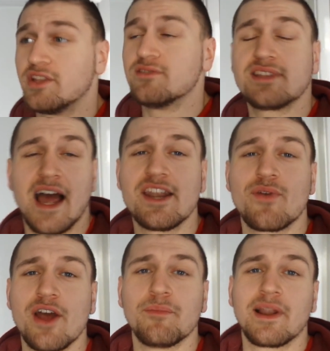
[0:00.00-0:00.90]
do you stand
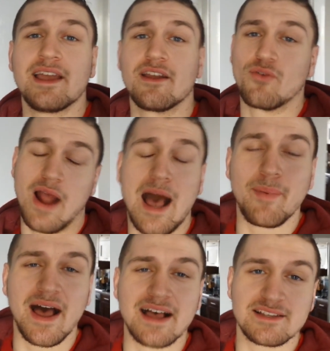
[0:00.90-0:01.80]
around playing grab
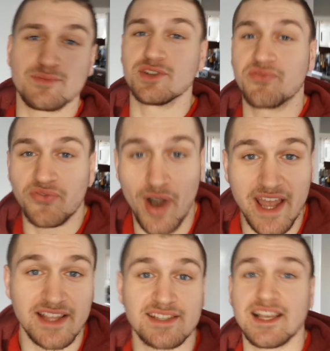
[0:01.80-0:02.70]
ass with your
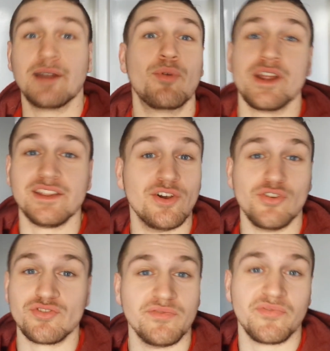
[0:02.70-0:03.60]
friends celebrating
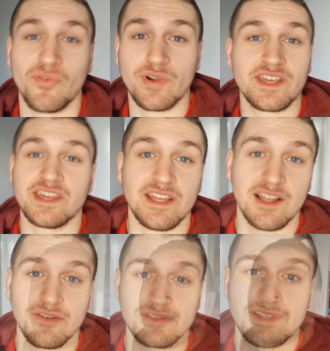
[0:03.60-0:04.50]
140
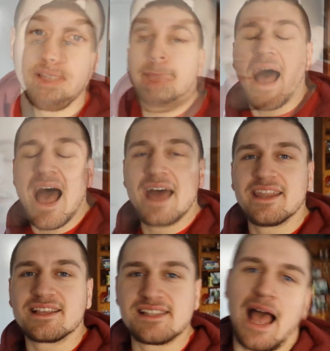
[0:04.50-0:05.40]
kilos? Bad
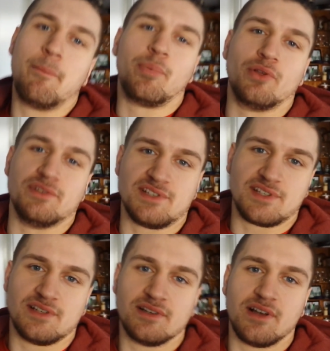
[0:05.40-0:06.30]

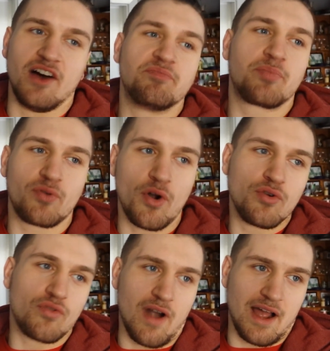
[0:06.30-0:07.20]
examples of
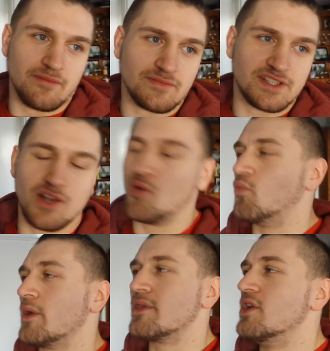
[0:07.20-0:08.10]
programs
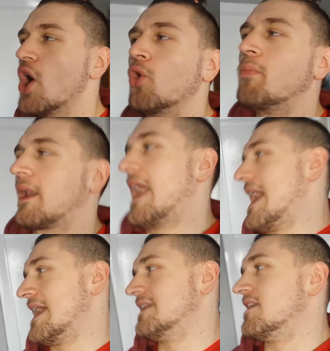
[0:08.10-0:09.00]
with no
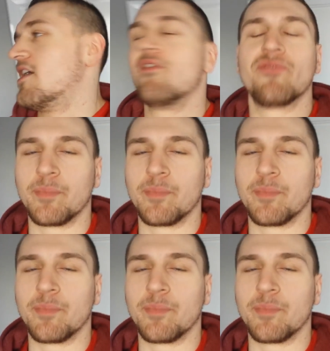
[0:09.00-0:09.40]
plan for